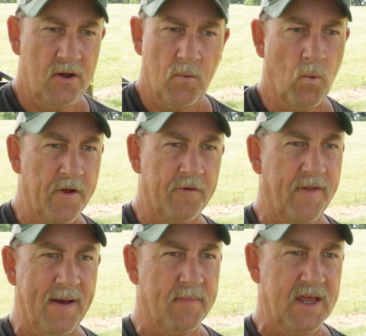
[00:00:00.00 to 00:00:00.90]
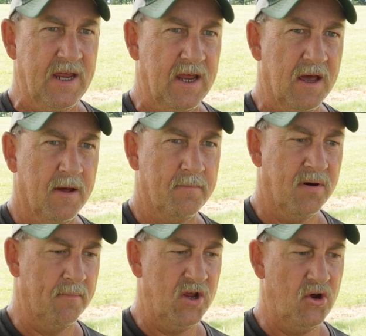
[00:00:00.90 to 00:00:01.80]
Whether that be
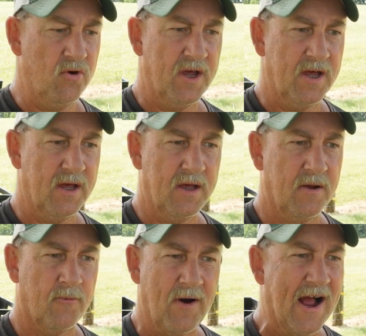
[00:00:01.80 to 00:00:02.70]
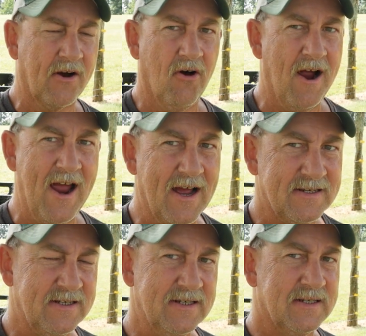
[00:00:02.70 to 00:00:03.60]
Bermuda,
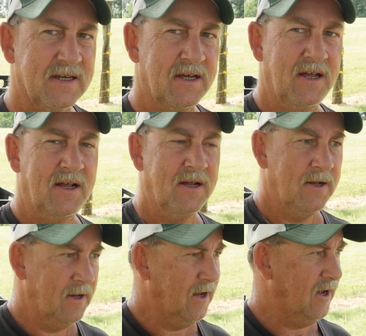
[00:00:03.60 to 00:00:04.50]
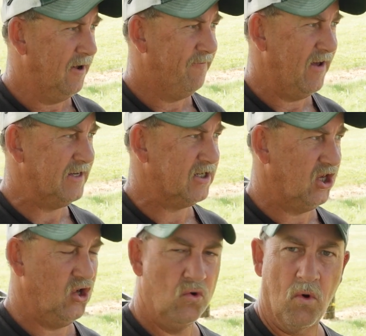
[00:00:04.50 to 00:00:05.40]
ryegrasses,
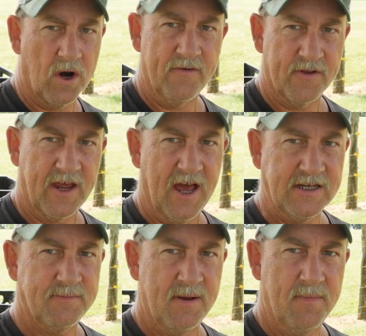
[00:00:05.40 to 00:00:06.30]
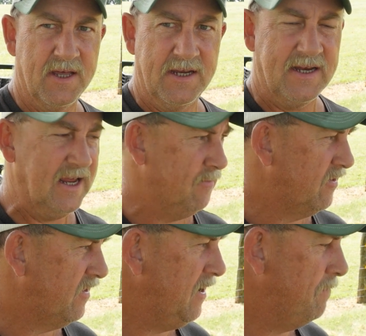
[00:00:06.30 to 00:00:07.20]
fescue, whatever the case may be,
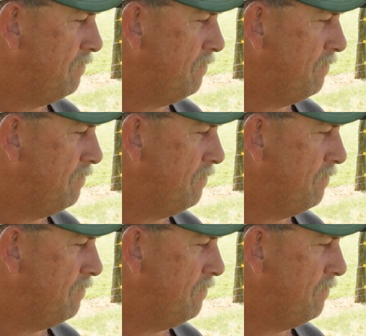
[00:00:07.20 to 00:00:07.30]
timothy,